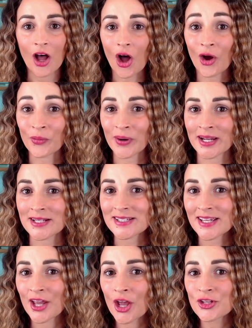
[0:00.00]
All right,
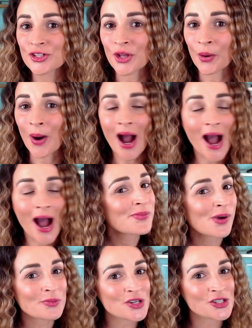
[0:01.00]
so I
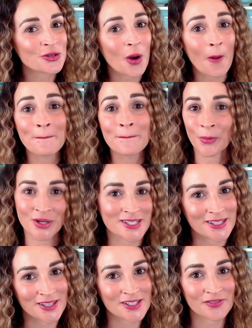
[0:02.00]
promised you a bonus
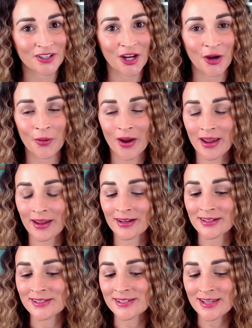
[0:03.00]
in this video,
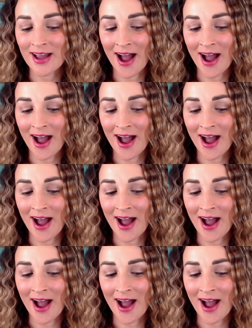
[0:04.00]
and